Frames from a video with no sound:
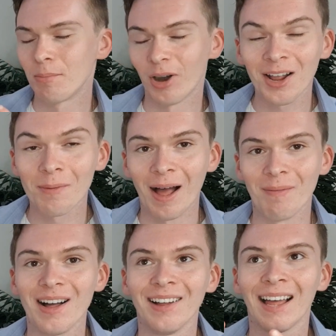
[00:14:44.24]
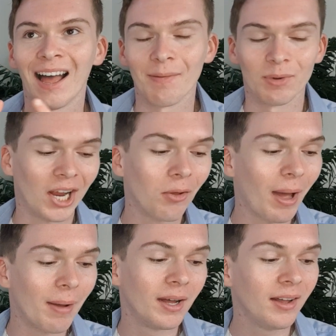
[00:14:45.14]
Barack Obama and Michelle
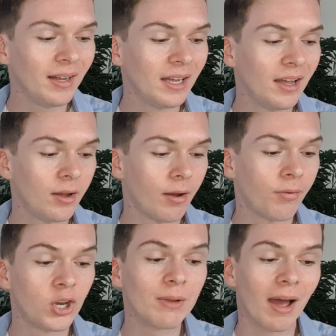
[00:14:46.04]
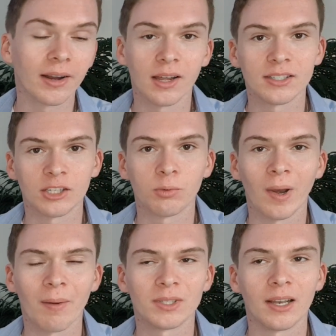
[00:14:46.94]
Obama. I have 3 mangas. This was
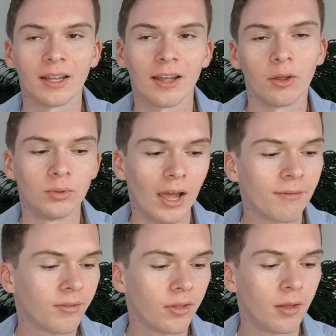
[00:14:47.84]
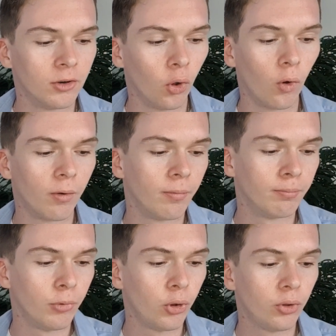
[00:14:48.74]
when I was in like a little Death Note
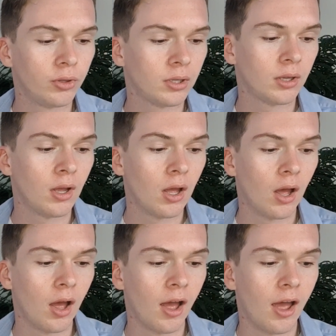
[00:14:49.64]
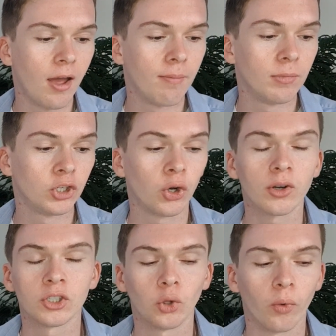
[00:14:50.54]
mood.
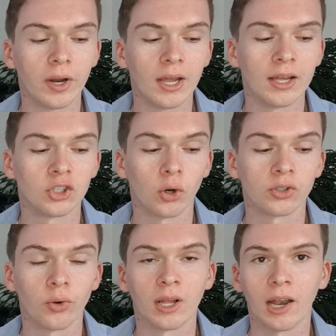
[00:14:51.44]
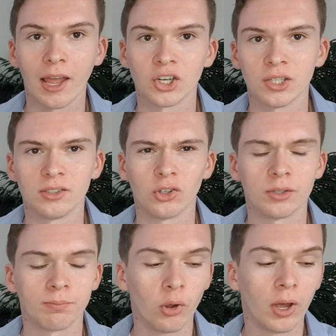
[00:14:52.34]
Short story and short story collections are
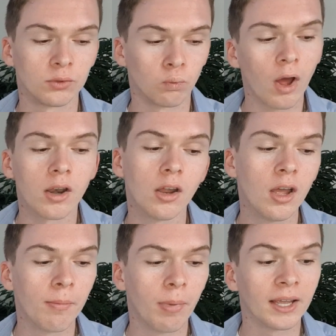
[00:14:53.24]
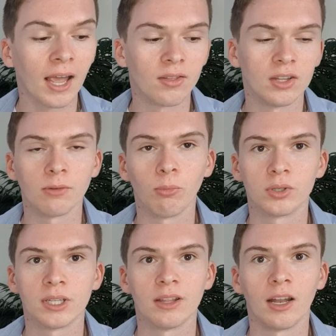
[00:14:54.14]
just put as one. But again, these are
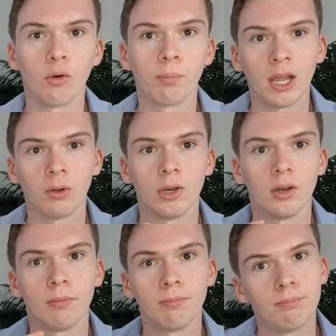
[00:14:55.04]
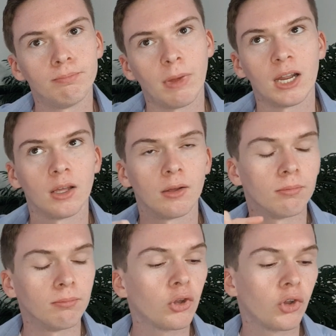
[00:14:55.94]
mostly the Little Penguin
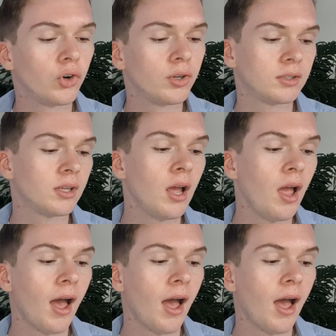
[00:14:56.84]
mini moderns.